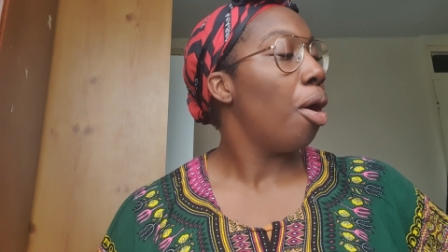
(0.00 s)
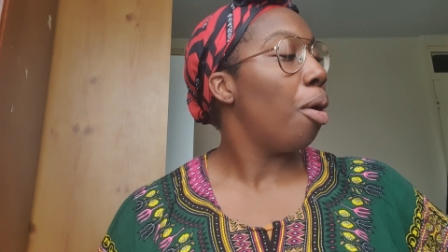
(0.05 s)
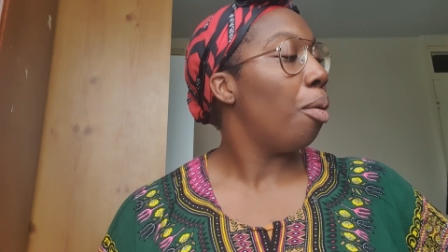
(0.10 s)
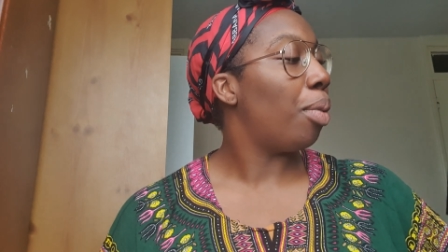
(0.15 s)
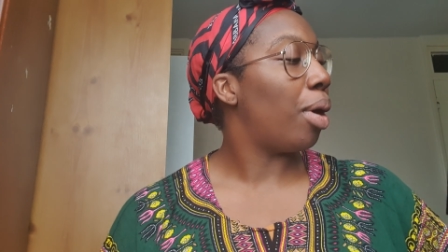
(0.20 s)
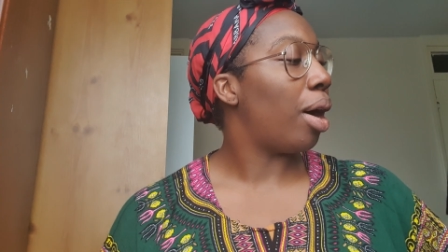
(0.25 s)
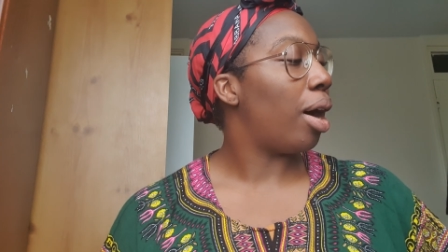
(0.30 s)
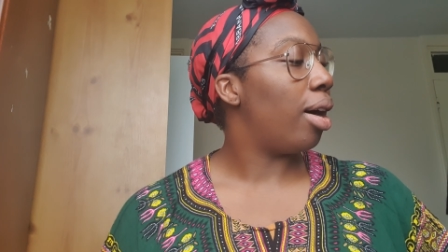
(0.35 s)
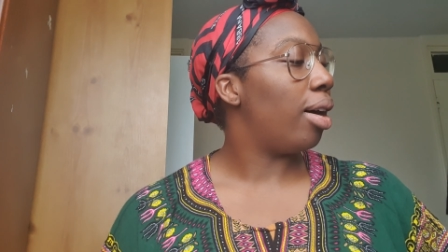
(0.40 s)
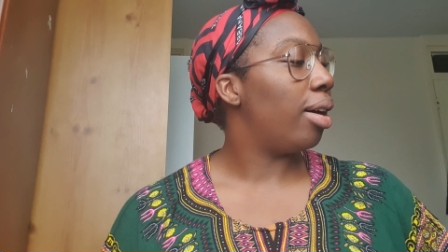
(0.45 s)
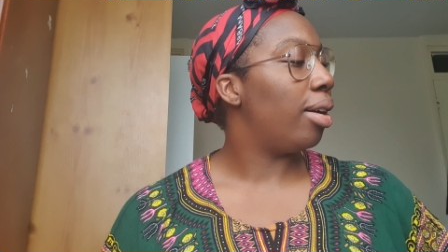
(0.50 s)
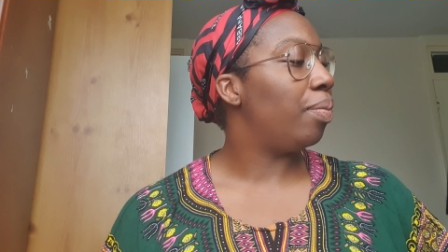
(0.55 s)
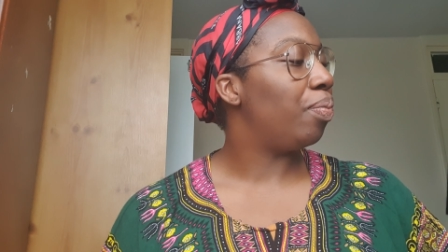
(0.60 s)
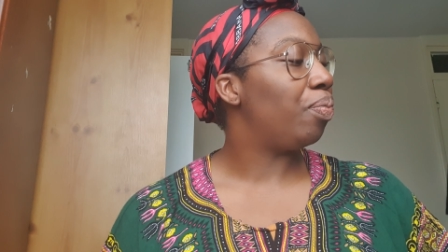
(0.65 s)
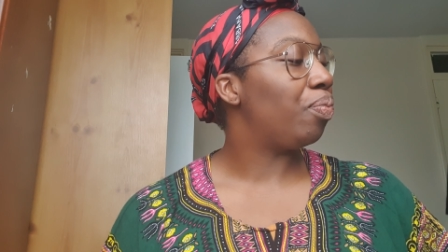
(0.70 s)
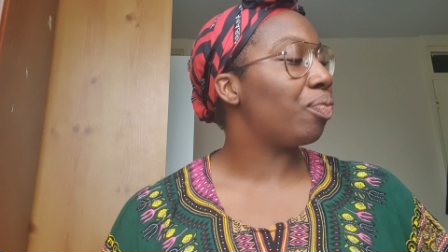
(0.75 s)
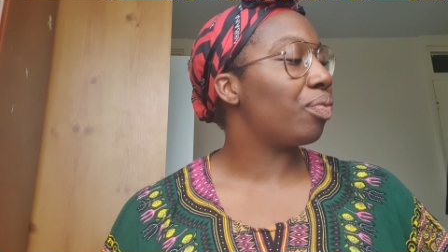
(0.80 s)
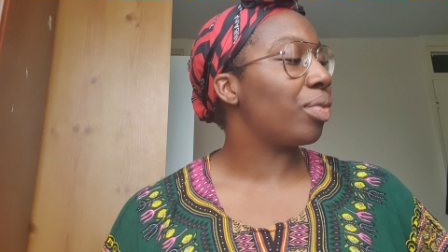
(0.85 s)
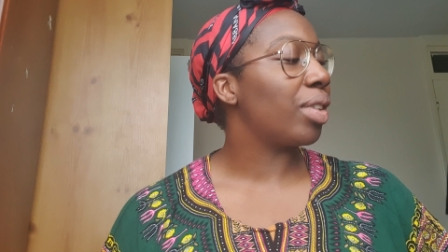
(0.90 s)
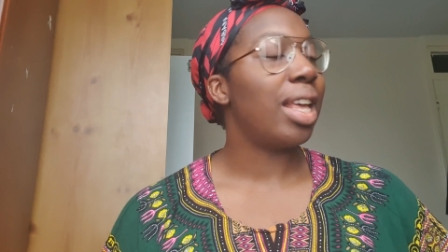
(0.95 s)
But
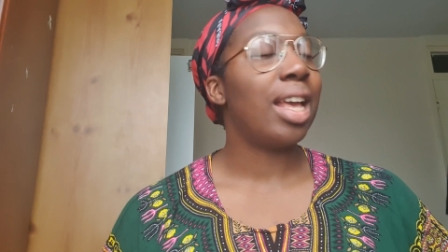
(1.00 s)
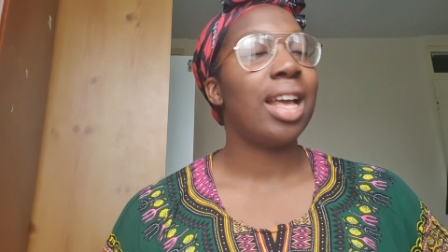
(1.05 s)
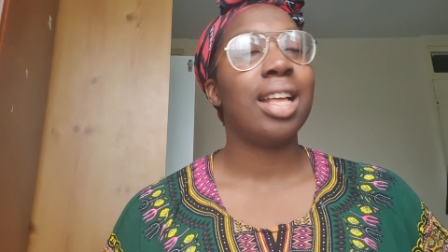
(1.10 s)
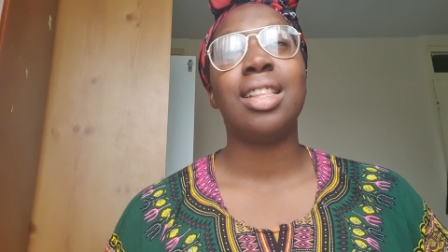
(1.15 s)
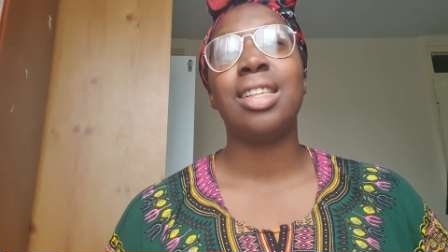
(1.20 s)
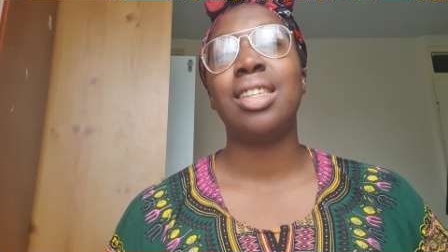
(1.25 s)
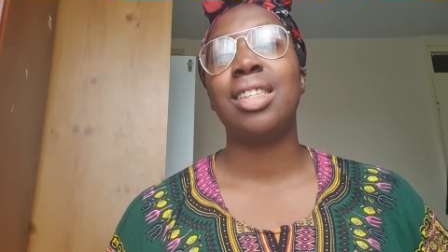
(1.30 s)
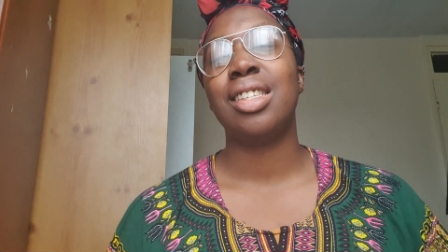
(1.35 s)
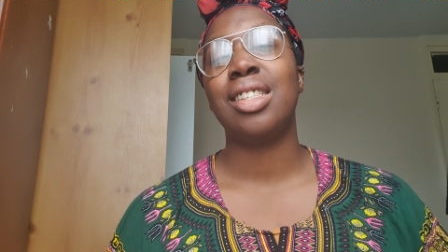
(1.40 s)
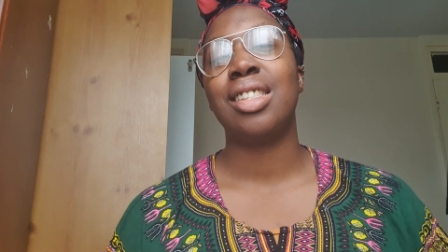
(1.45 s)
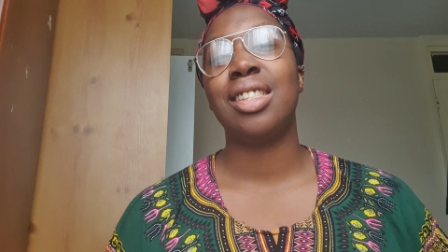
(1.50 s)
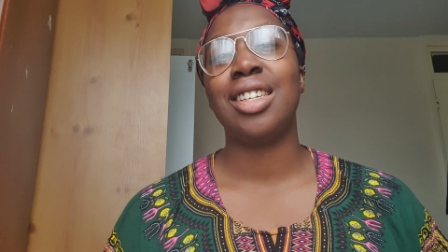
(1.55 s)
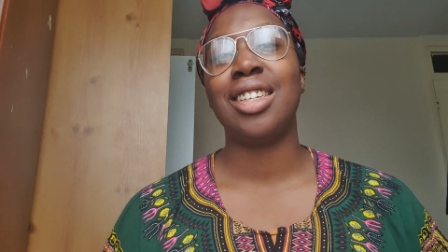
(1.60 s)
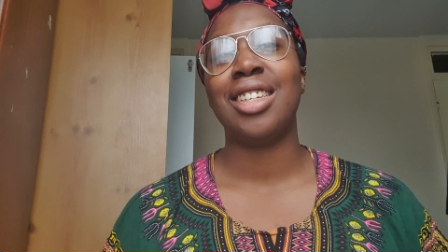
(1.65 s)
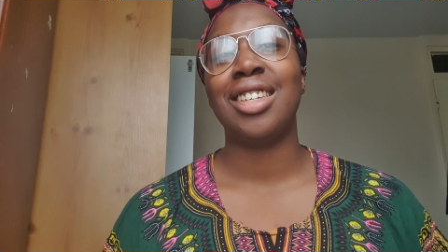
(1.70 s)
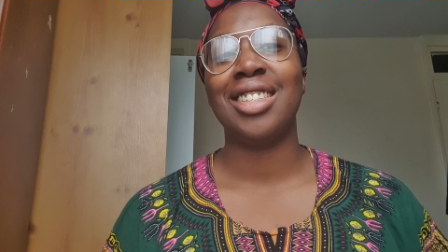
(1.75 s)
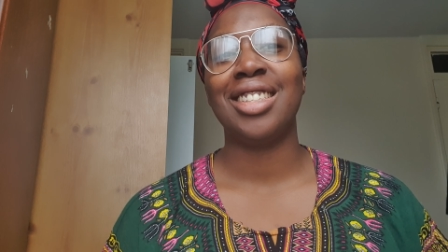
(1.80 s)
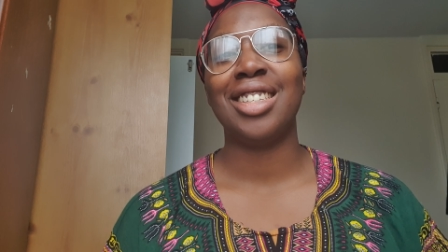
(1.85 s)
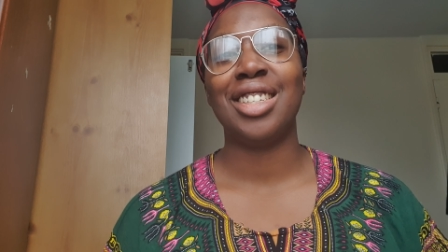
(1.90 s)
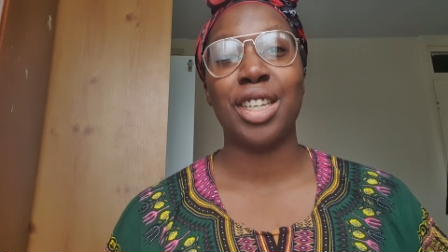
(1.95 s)
yeah, this is
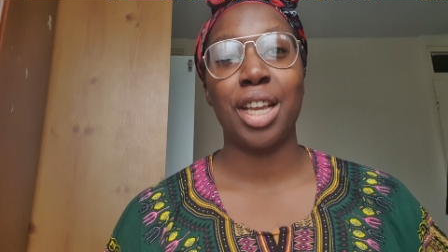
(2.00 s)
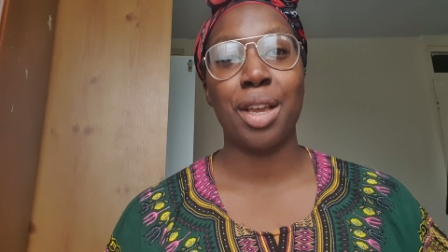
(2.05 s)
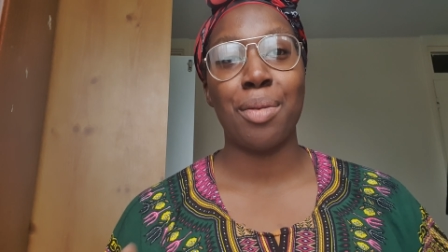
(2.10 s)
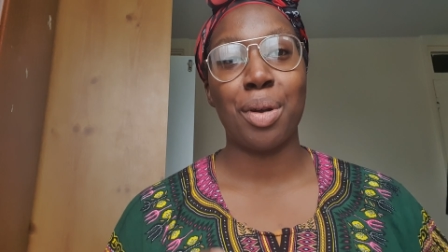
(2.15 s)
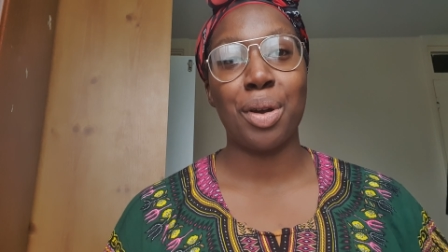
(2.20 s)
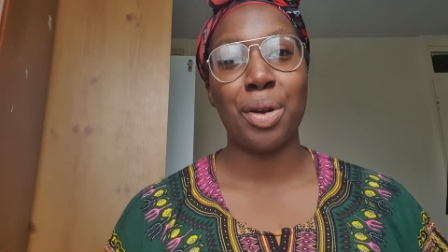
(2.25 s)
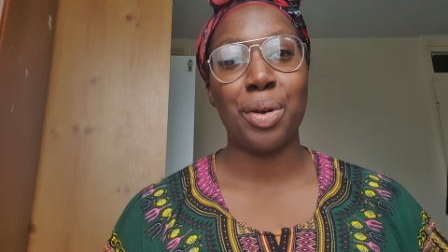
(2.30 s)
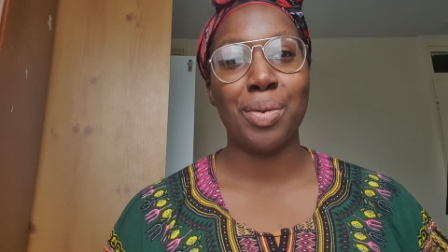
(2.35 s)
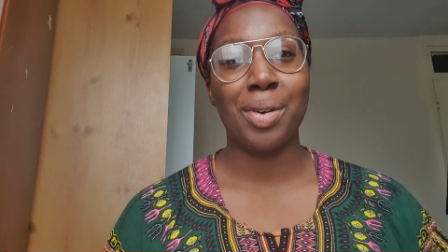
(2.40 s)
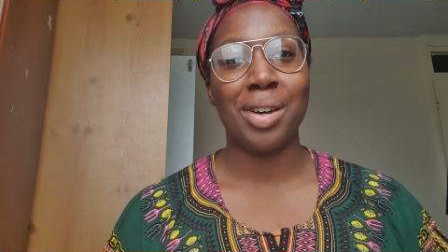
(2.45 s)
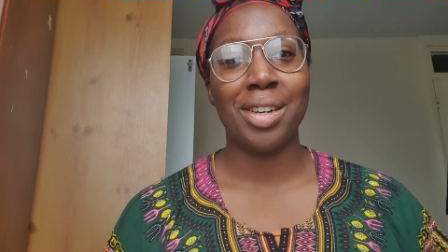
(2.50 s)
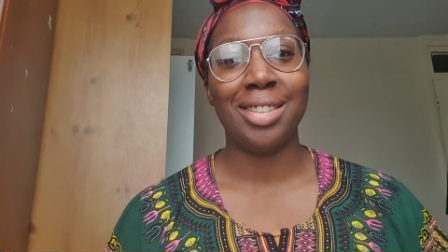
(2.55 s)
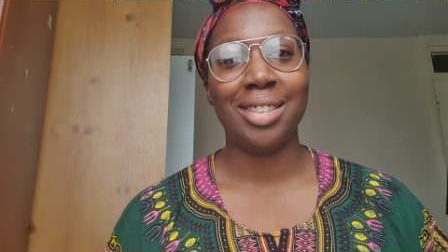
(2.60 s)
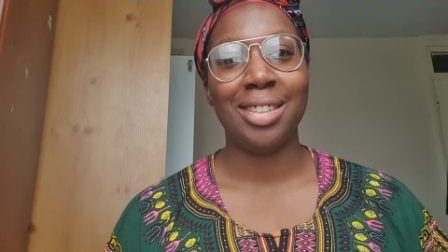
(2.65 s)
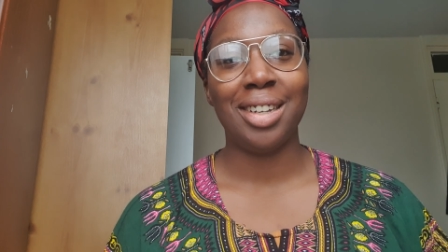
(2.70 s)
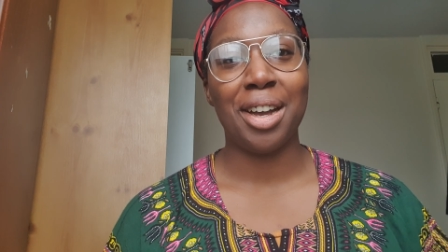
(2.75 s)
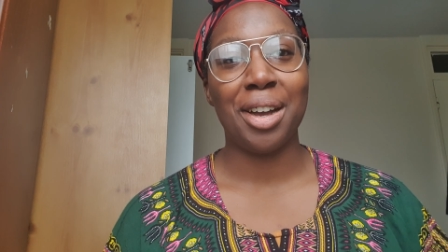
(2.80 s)
the shea butter one